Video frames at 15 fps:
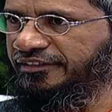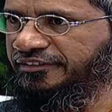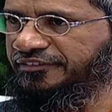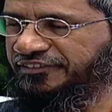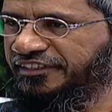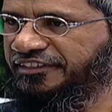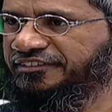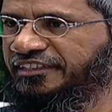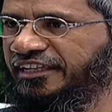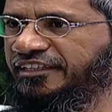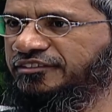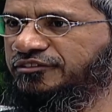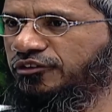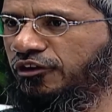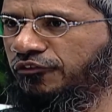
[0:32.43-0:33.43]
6
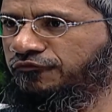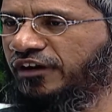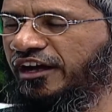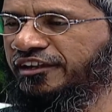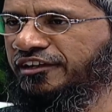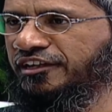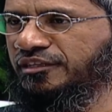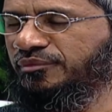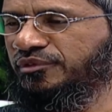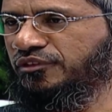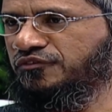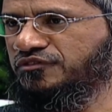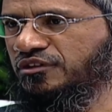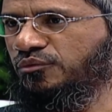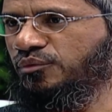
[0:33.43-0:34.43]
days of fasting in the month
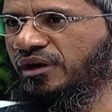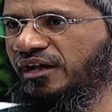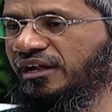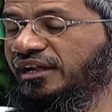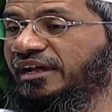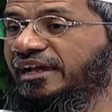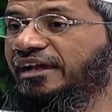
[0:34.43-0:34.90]
of Shawwal,